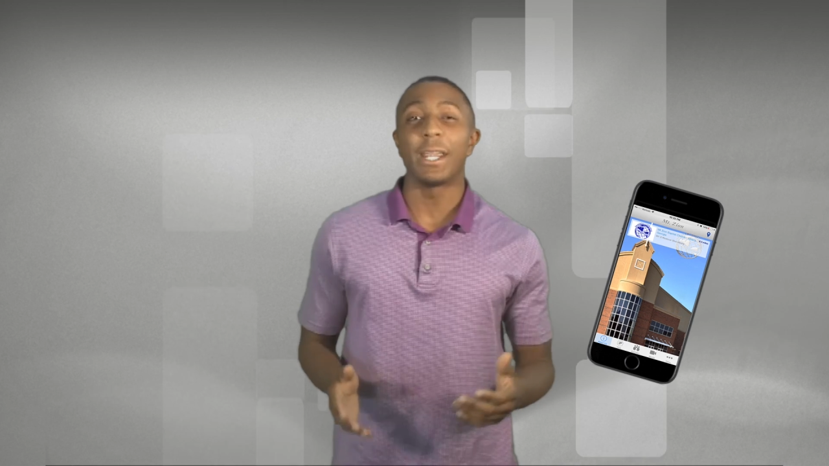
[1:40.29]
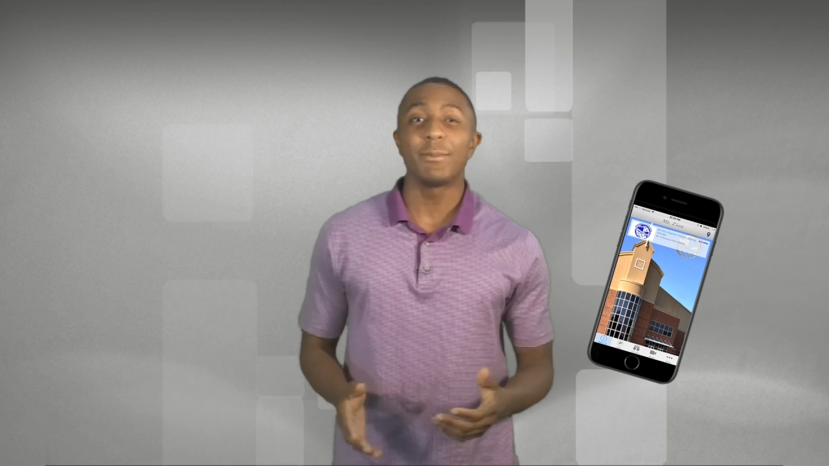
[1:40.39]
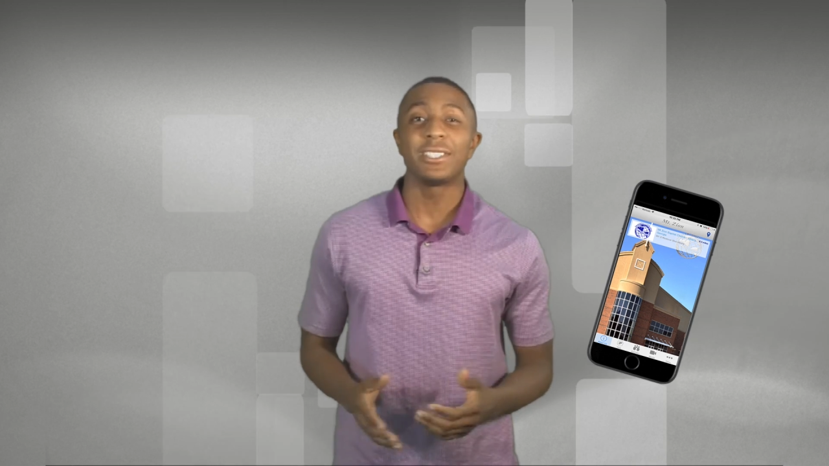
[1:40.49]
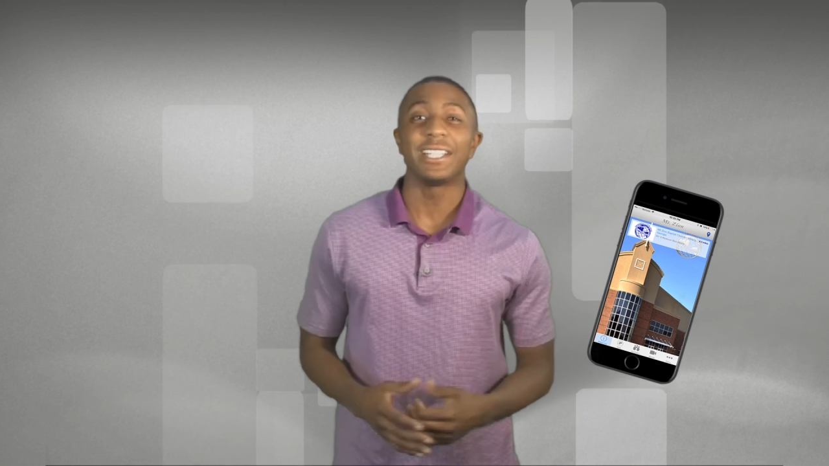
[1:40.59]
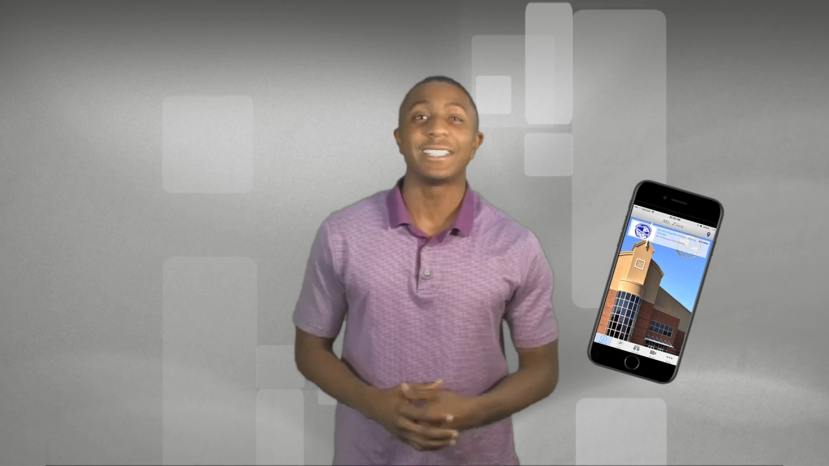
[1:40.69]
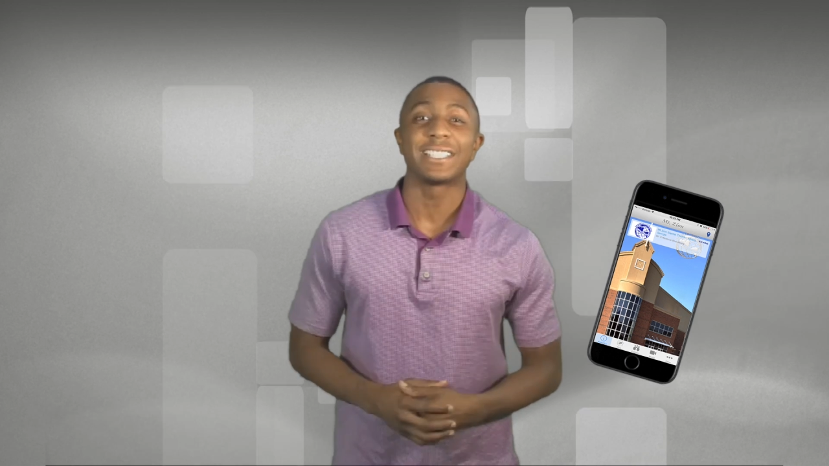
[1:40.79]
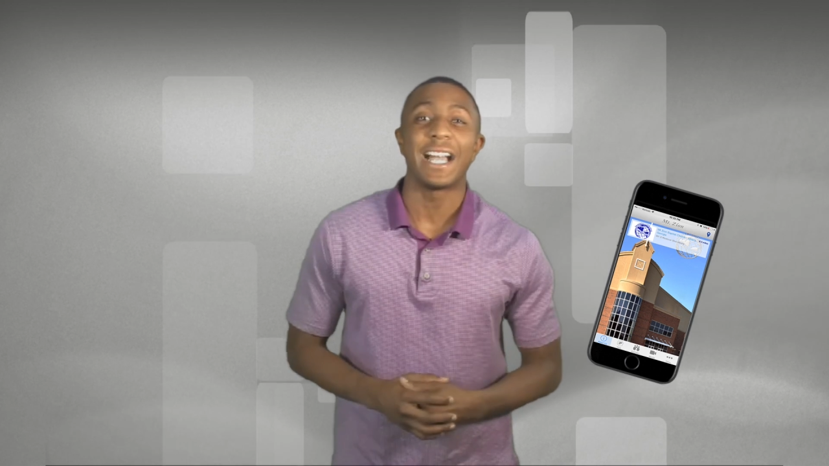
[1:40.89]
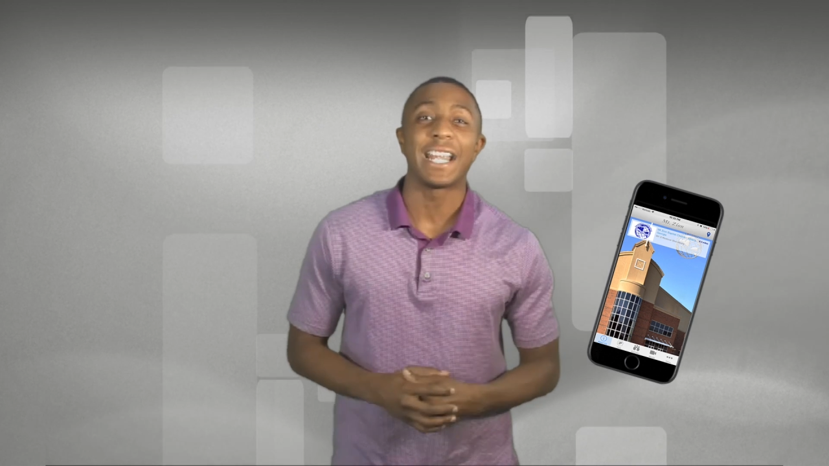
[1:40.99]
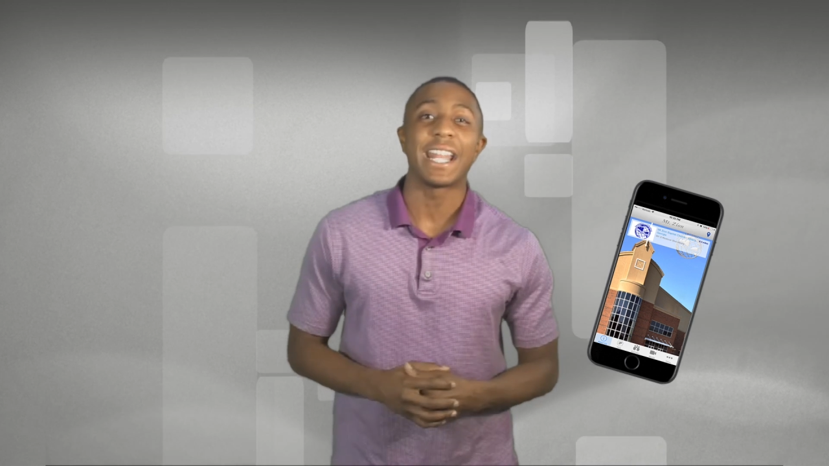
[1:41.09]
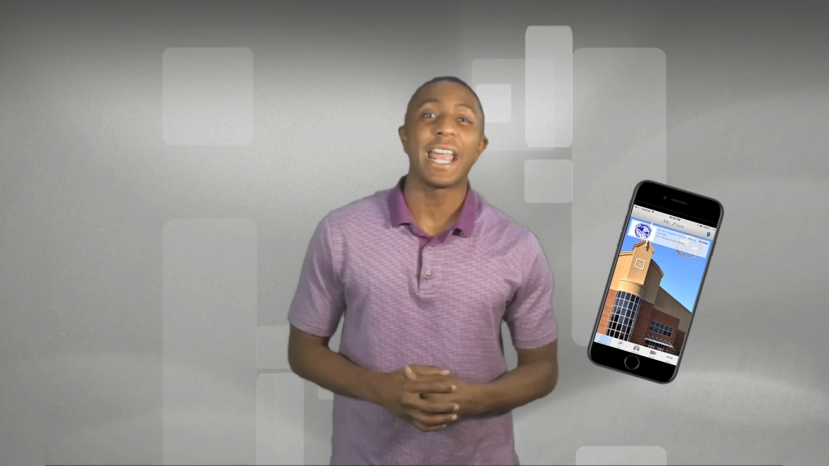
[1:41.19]
MT
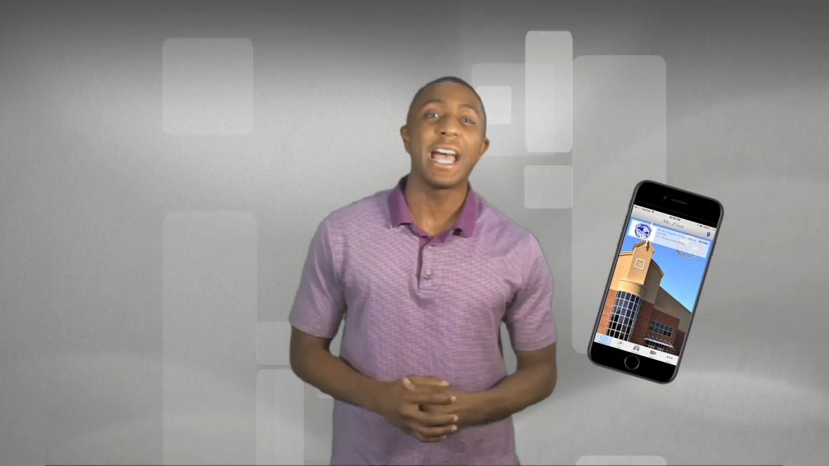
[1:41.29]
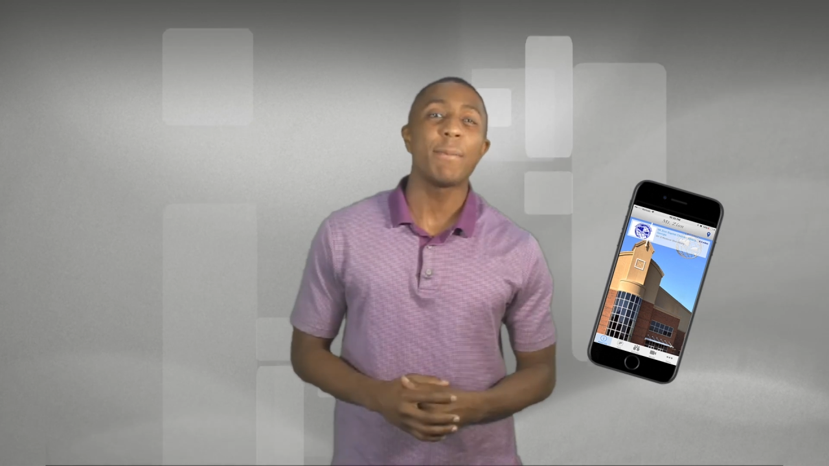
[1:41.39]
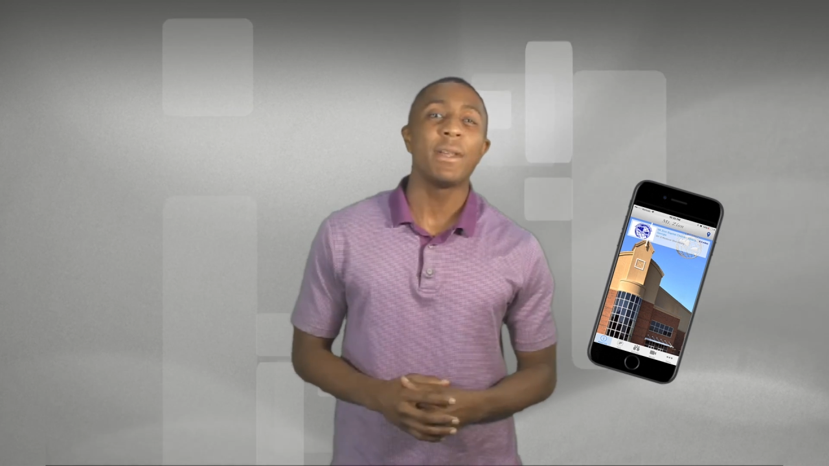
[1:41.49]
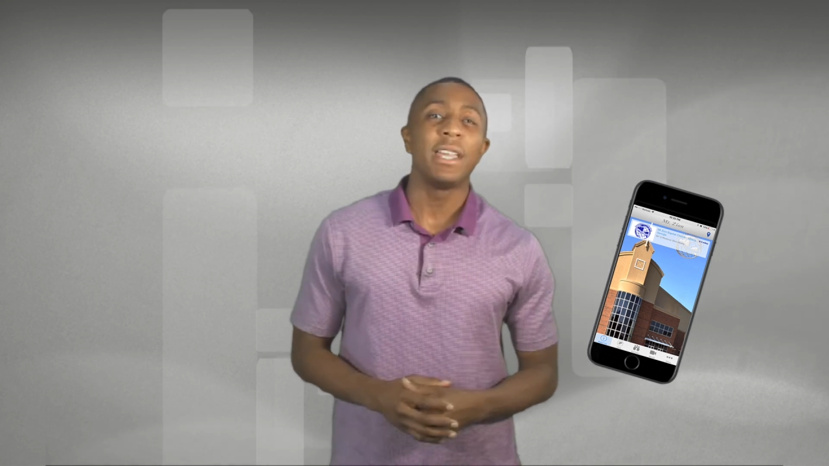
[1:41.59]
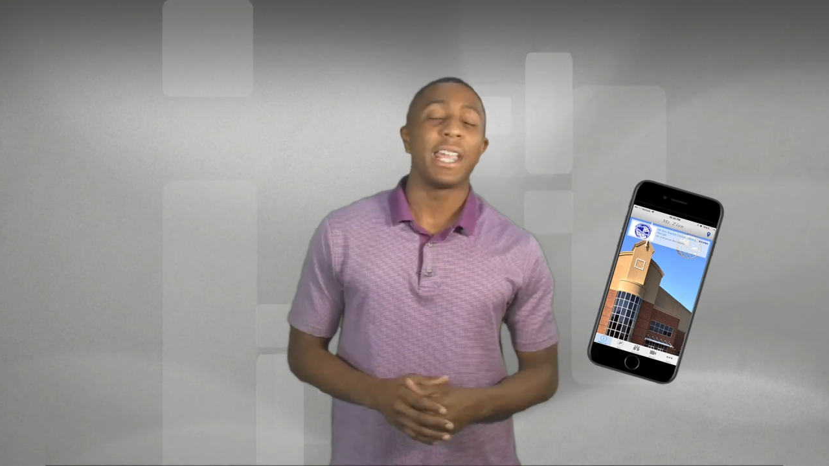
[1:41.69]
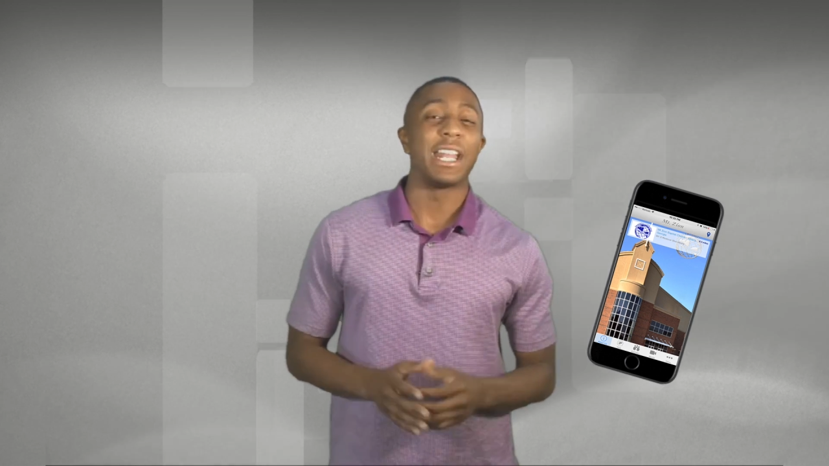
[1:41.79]
Zion app